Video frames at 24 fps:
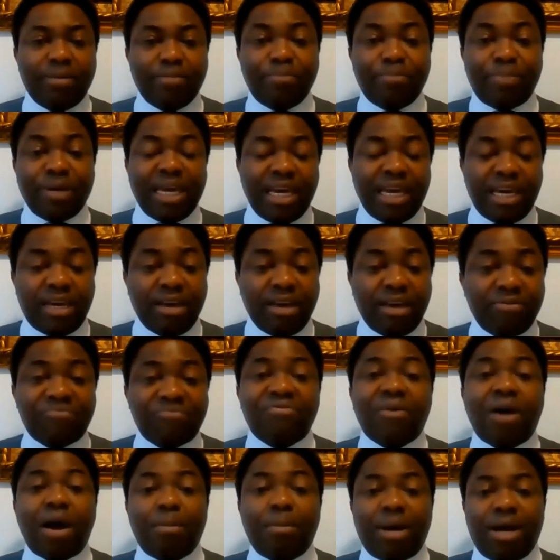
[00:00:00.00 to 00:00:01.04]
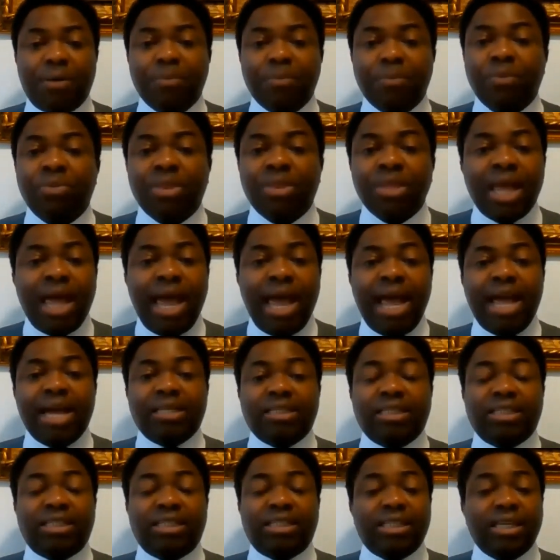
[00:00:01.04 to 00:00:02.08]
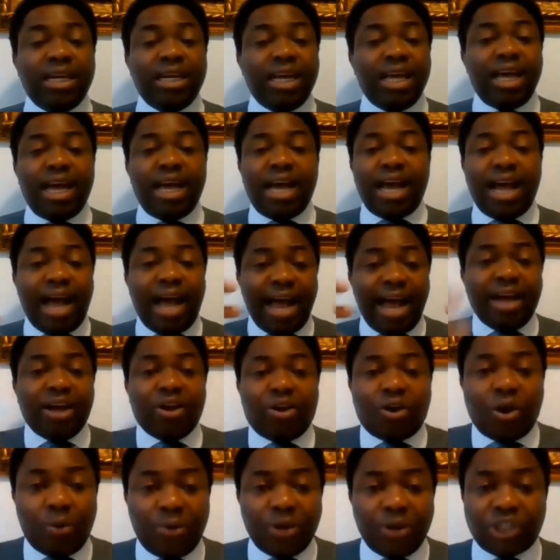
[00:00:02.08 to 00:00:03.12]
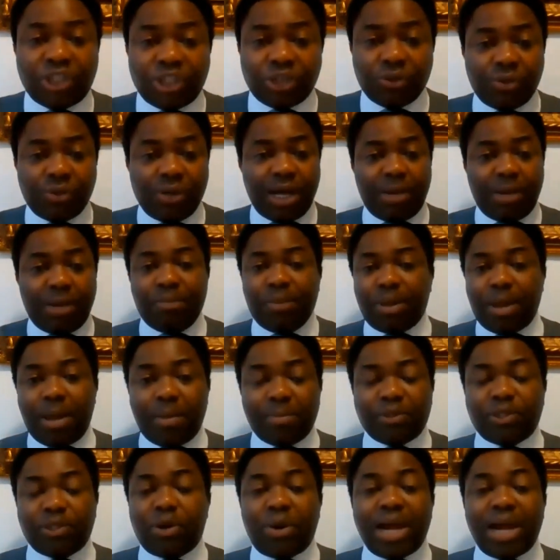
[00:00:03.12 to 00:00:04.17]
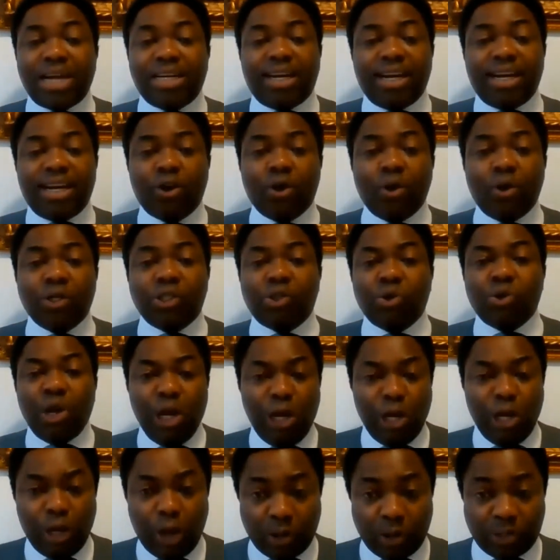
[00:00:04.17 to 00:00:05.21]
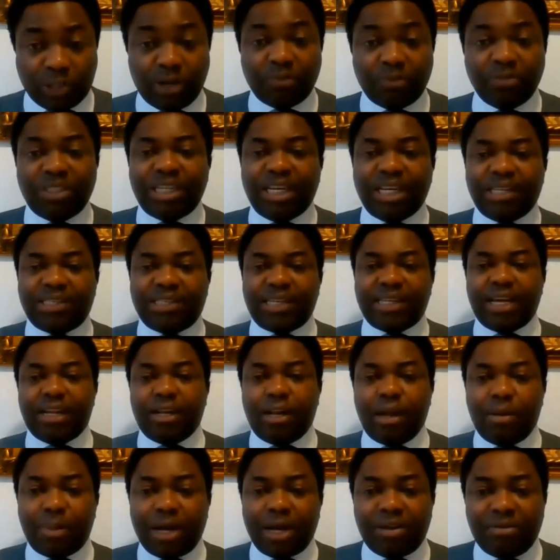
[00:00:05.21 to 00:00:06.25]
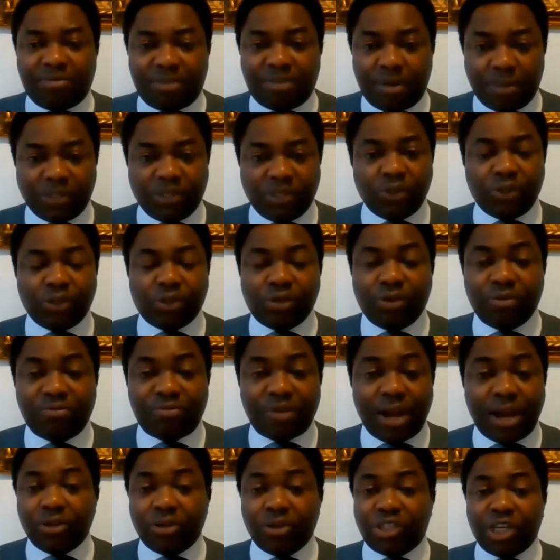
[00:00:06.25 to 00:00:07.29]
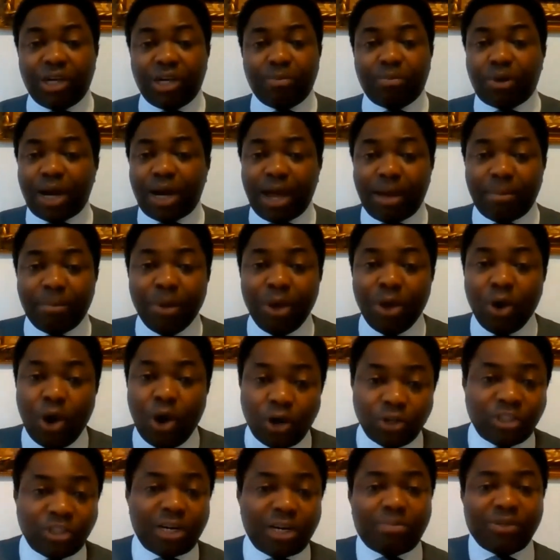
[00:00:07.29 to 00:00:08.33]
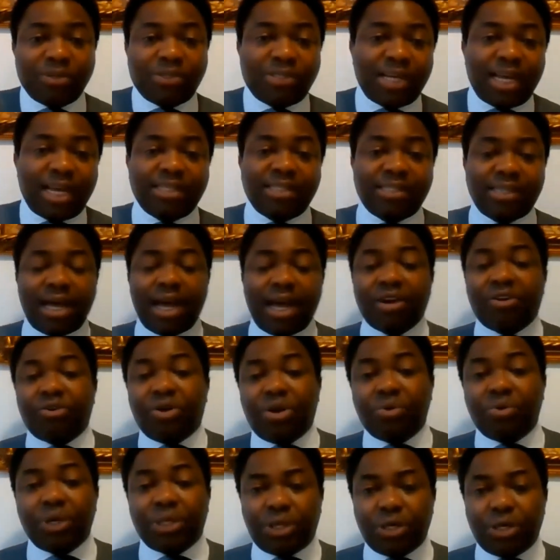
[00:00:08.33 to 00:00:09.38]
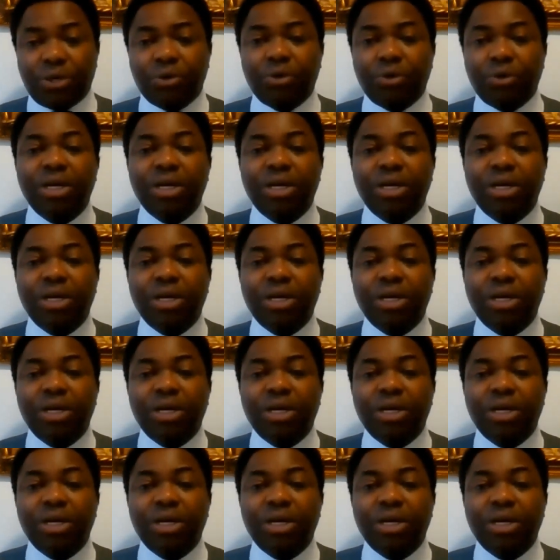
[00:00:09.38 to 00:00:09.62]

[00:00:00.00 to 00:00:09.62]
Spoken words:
big pharma. And I encourage you, I'm sorry I didn't go into a lot of detail about the pharmaceutical value chain, but I 100% agree with you